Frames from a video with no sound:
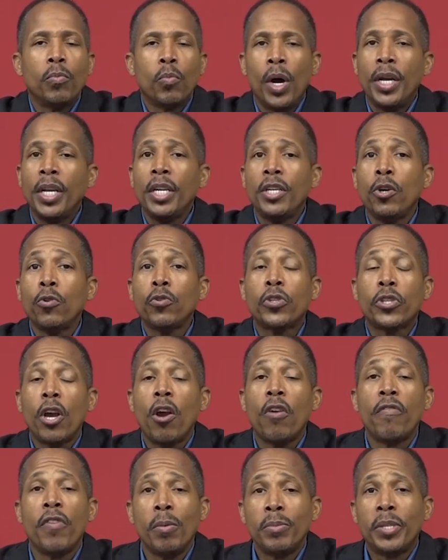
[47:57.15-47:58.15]
What did he do?
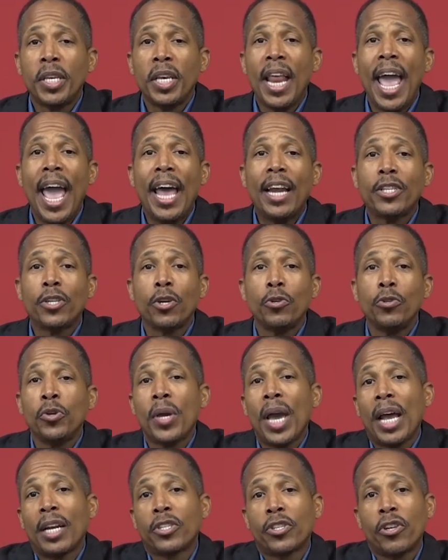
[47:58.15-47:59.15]
Serve him. See, the attitude,
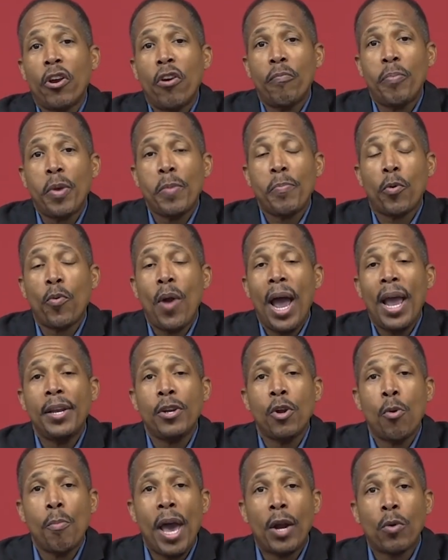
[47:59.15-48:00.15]
you got to serve people
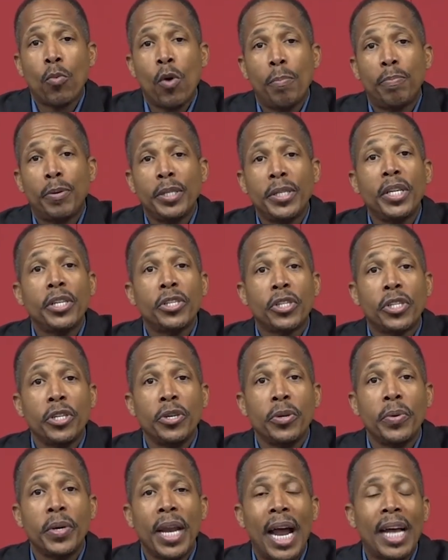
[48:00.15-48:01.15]
right no matter what
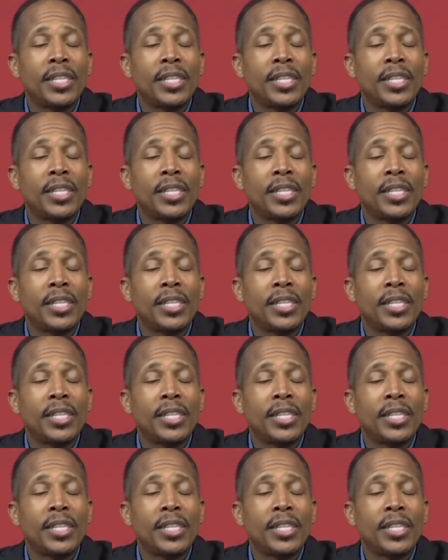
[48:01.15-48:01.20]
position you in.